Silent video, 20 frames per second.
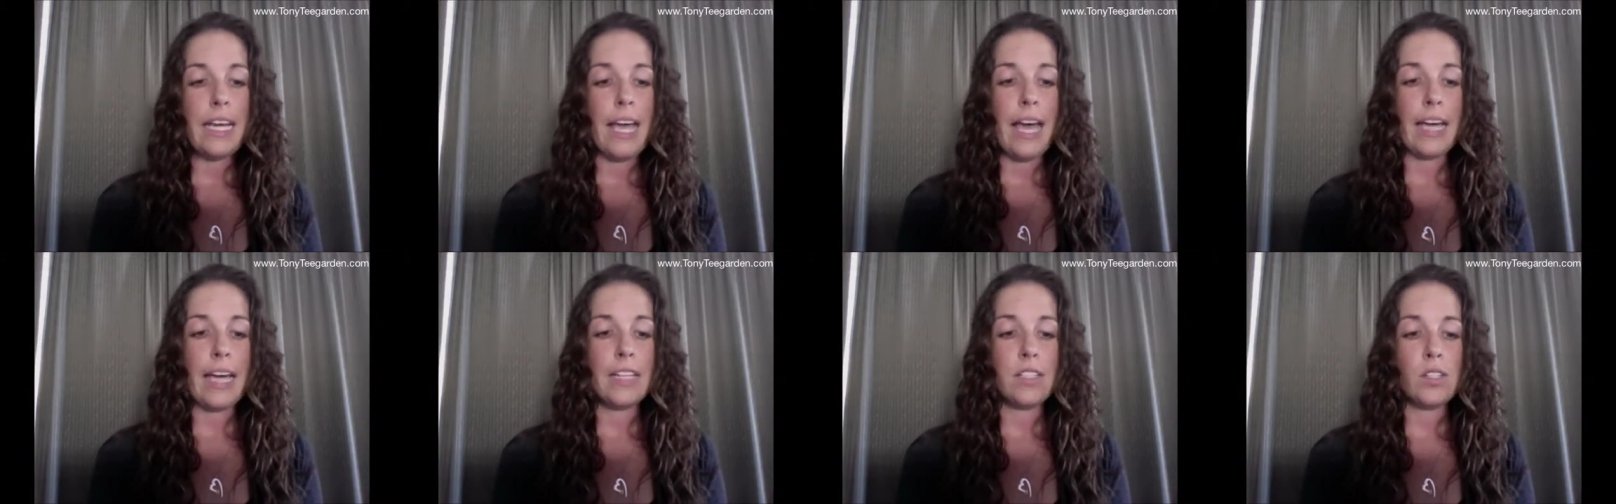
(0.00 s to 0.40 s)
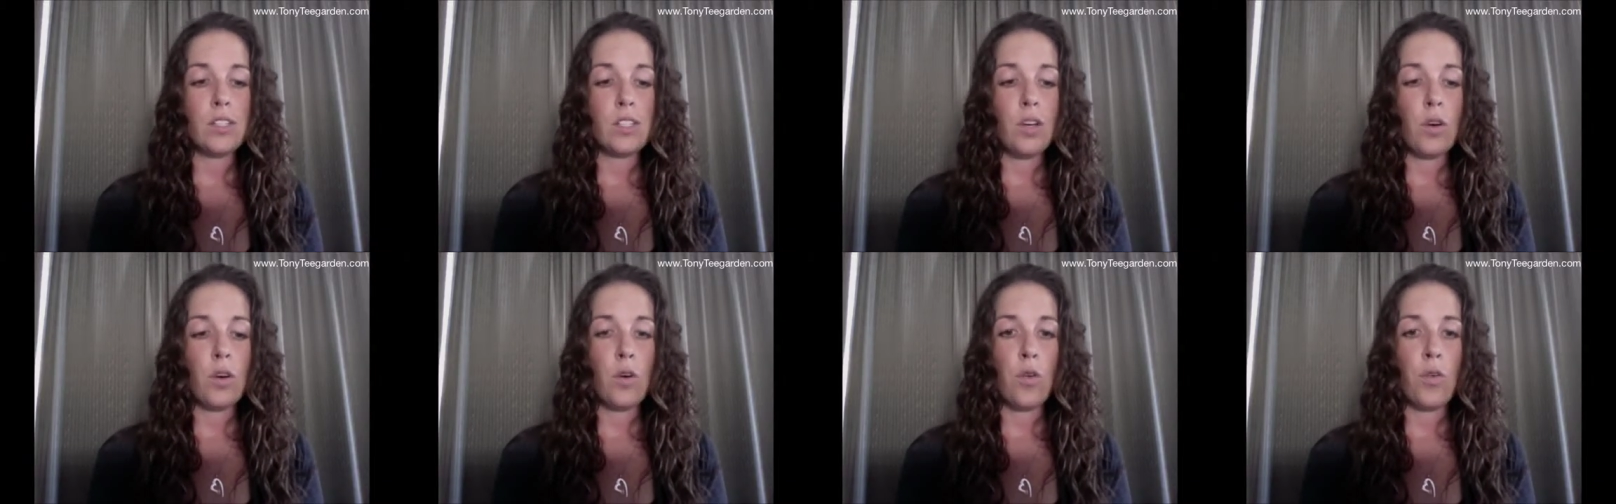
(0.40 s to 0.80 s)
And
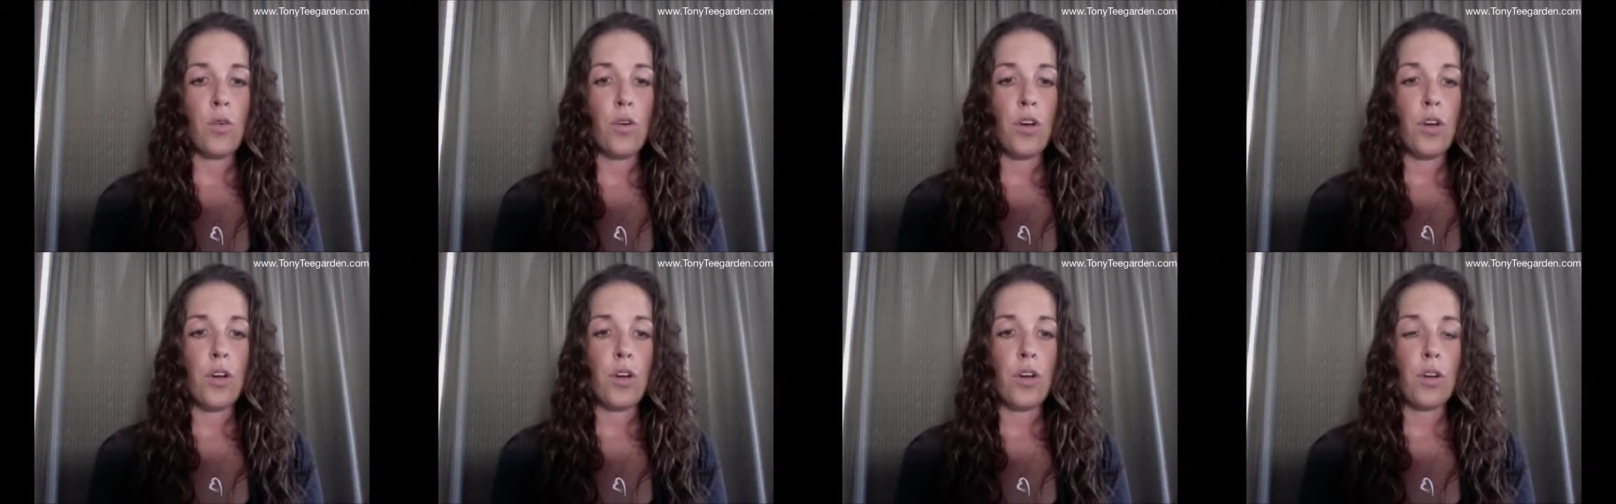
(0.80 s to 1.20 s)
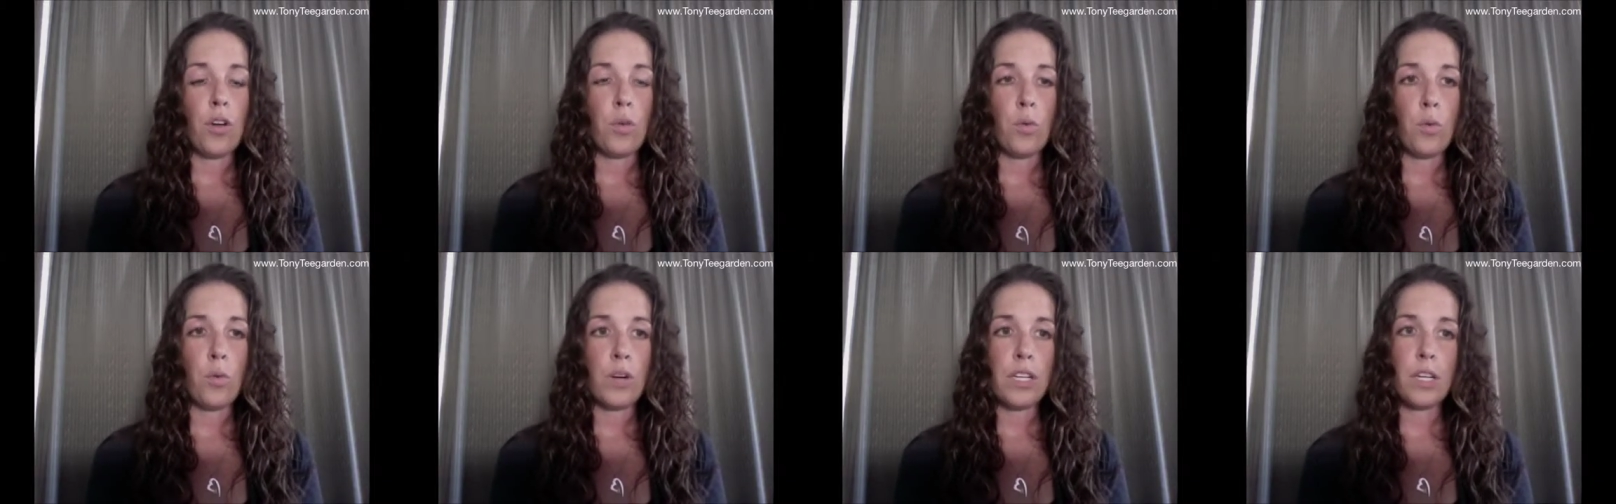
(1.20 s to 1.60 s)
so
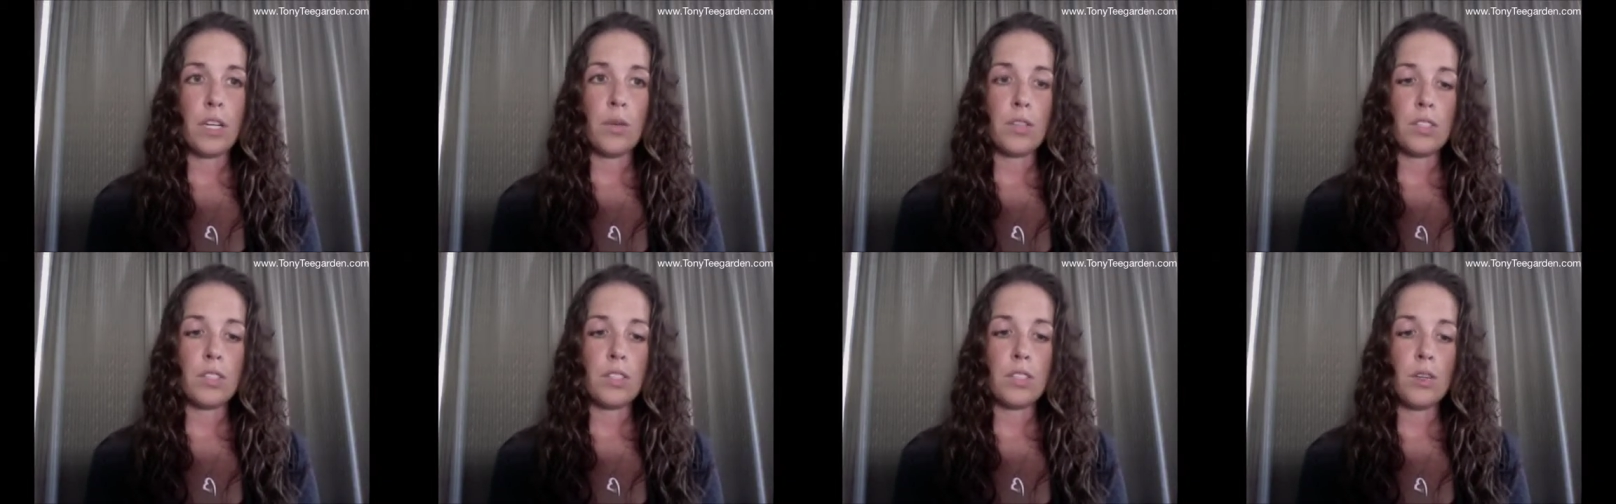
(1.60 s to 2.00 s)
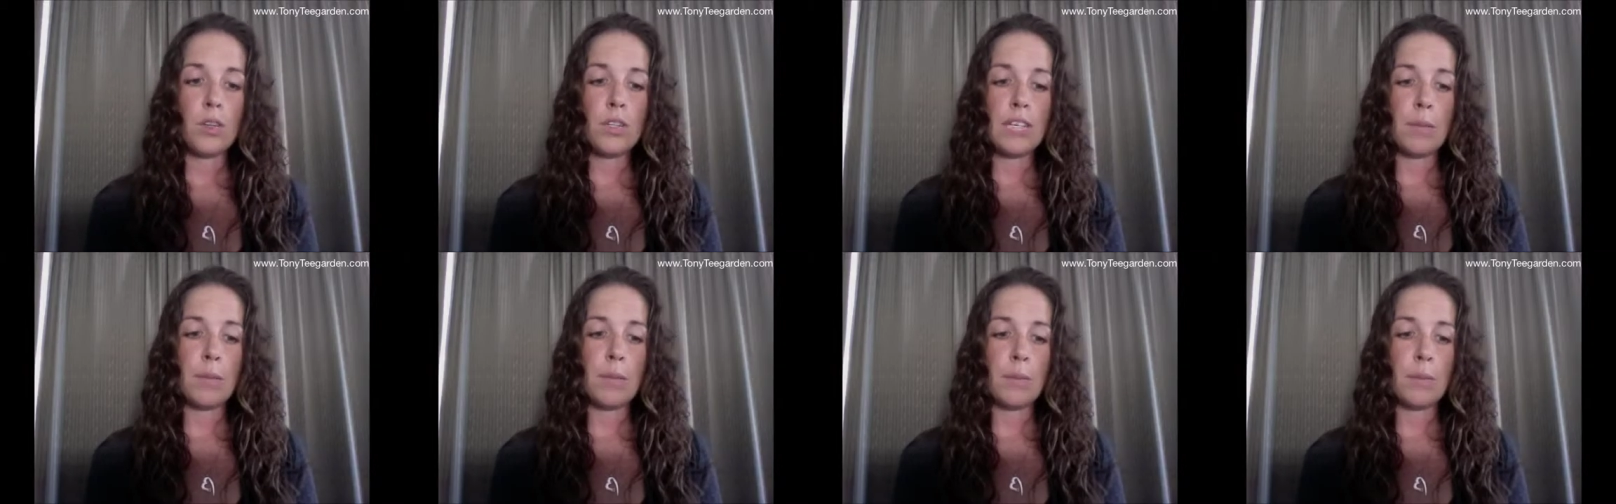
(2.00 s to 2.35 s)
working with Tony,